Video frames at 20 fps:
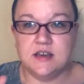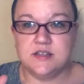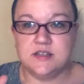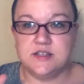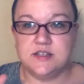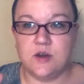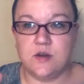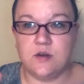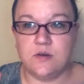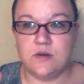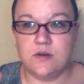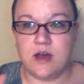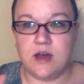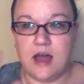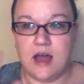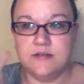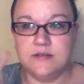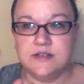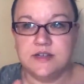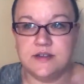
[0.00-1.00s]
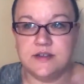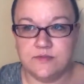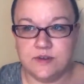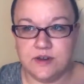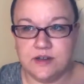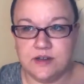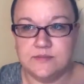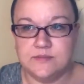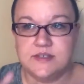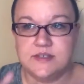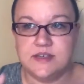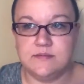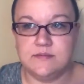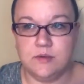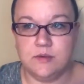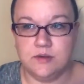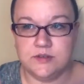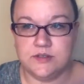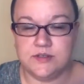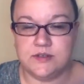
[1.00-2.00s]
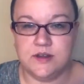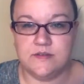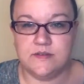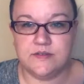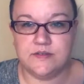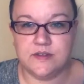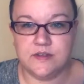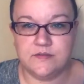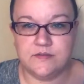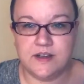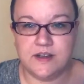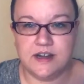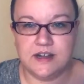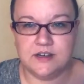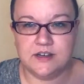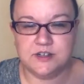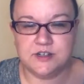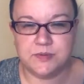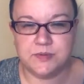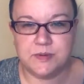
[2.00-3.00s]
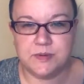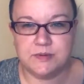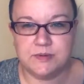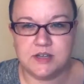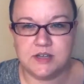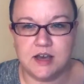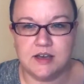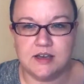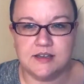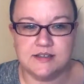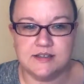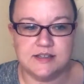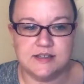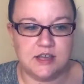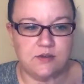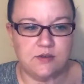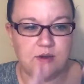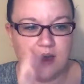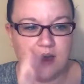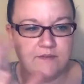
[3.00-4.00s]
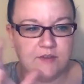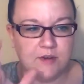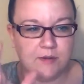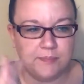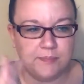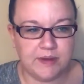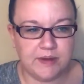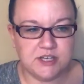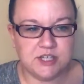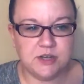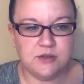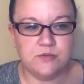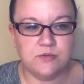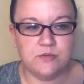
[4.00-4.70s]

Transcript: so how Dave Ramsey and most of the financial people talk is that you have your budget,